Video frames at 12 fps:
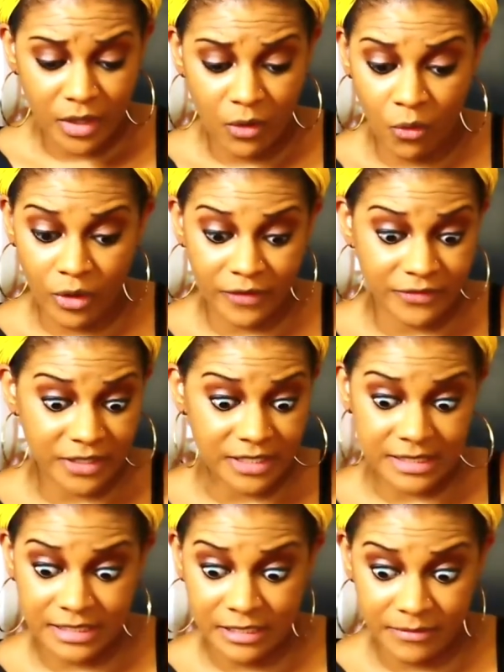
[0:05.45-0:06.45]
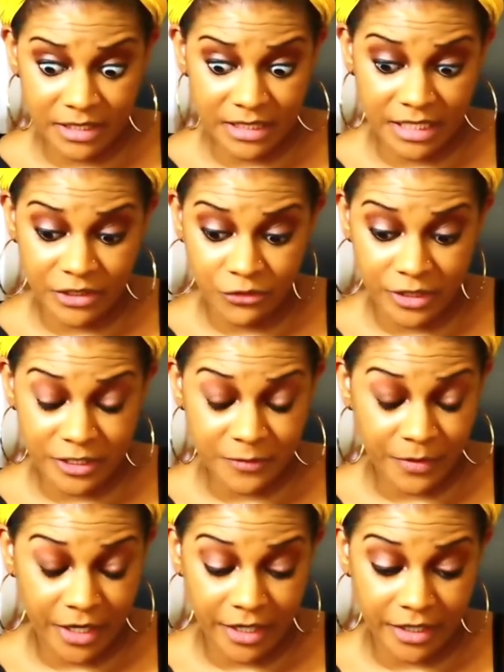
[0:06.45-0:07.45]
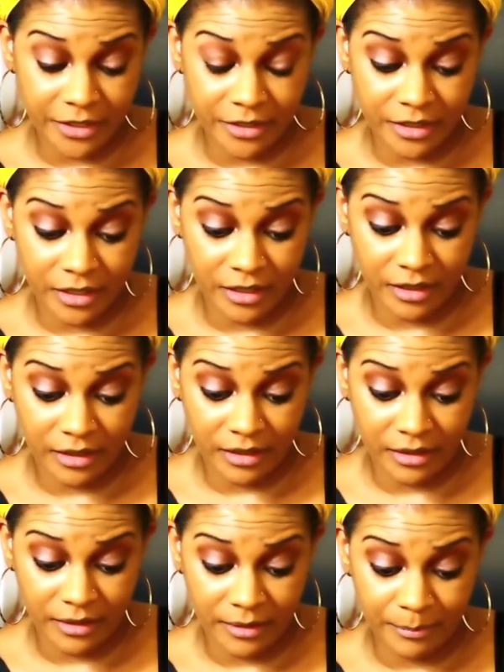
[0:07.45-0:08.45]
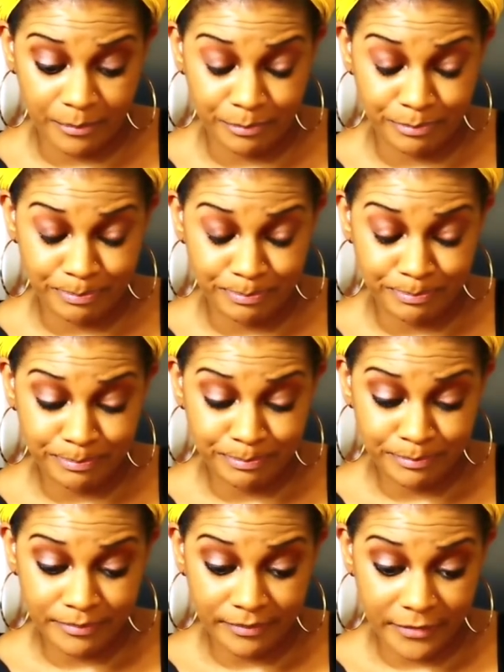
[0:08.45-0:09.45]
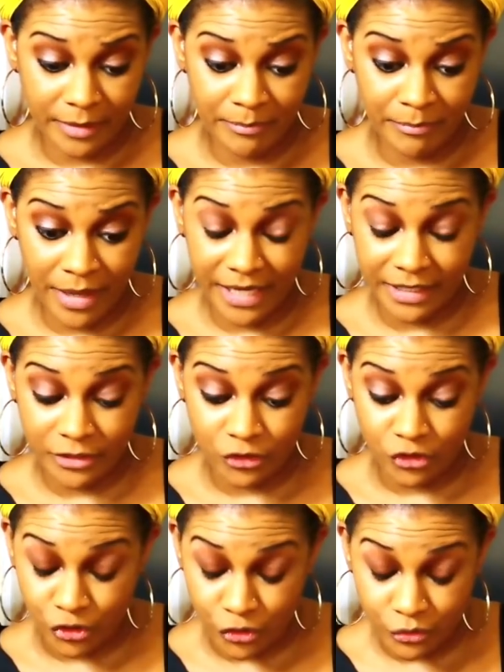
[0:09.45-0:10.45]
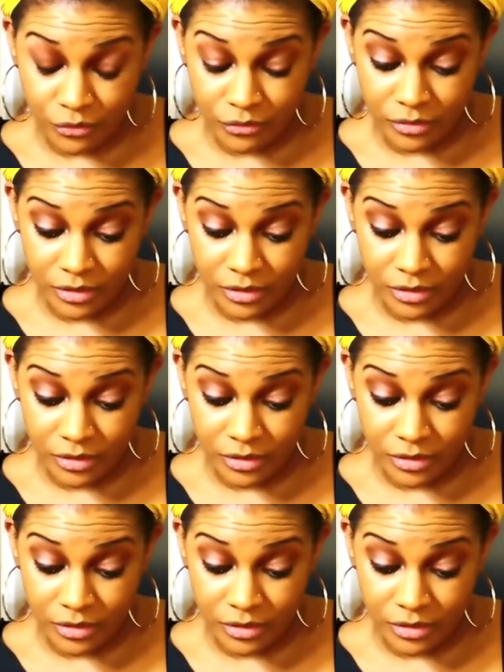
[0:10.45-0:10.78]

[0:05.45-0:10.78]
or if this is something that transpired back in June,